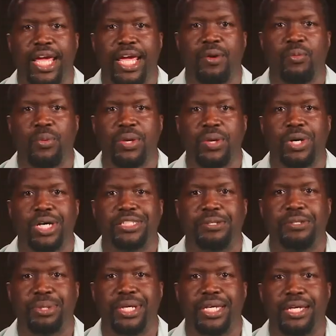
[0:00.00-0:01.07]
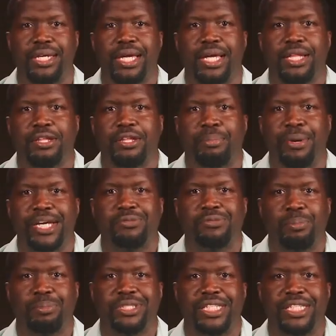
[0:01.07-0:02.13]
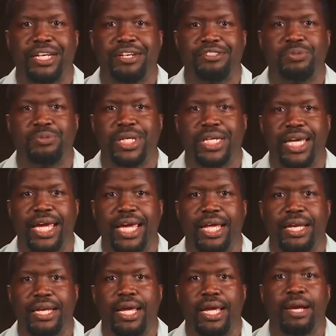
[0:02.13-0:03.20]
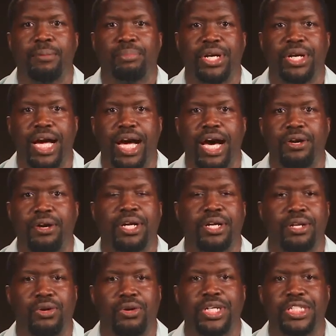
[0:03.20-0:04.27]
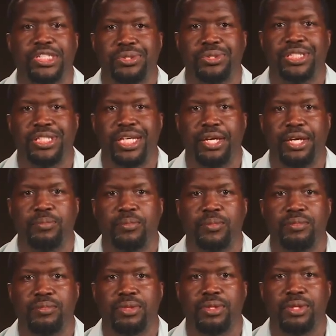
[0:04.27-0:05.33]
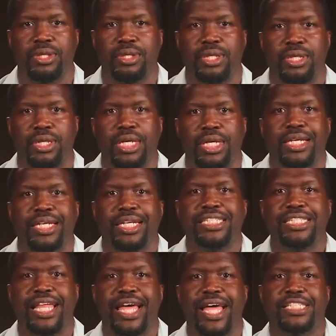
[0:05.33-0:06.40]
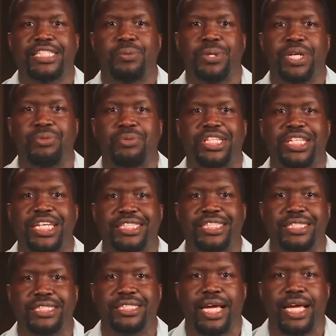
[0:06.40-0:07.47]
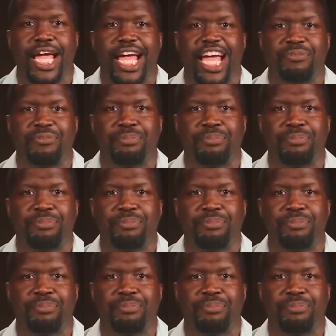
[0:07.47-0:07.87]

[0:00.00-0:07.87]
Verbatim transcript: and we want to be the best representatives we can and bring honor and glory to his name. These last 23 teachings have